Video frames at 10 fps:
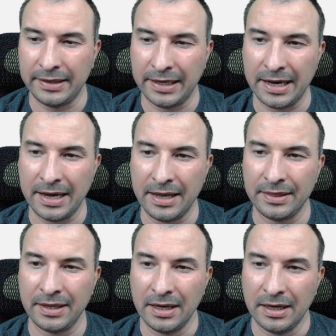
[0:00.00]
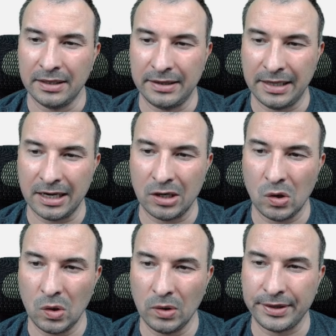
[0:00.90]
Then the
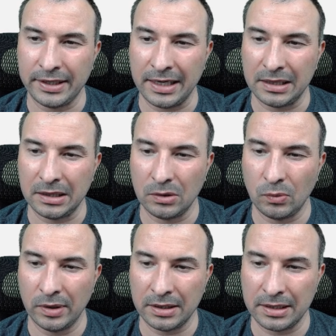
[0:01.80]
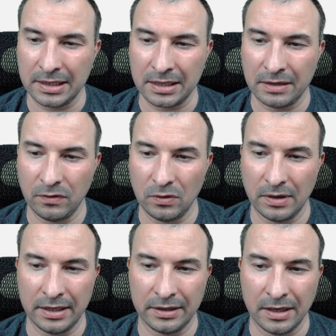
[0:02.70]
whole test went successful
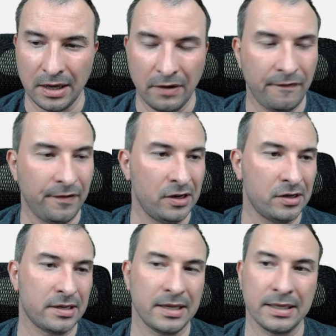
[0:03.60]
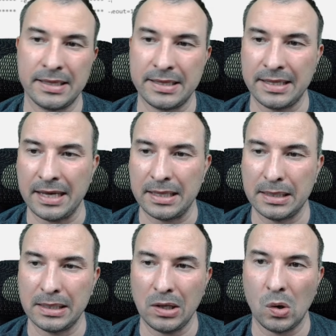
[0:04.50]
and finished success.
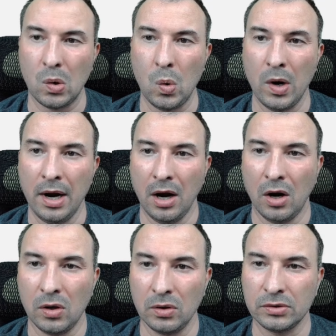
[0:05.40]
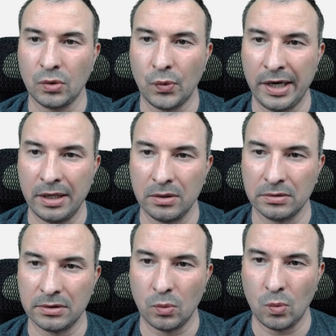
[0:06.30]
So all the
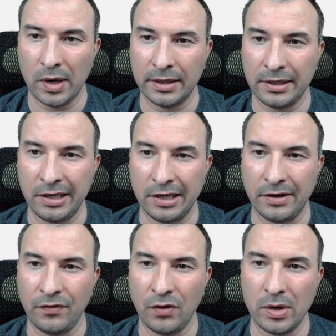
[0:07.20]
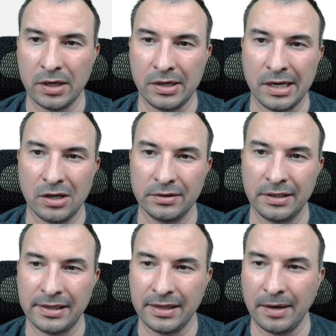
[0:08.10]
results went here. If you will click on
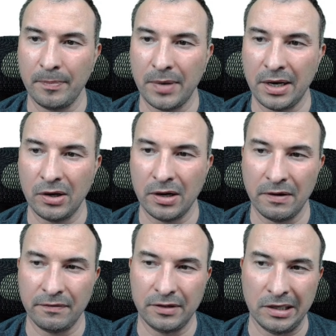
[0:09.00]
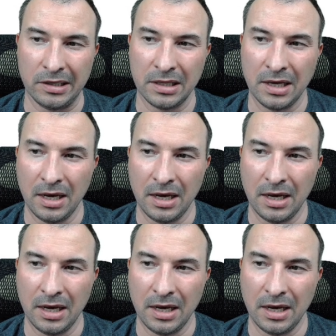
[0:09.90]
this number, you have this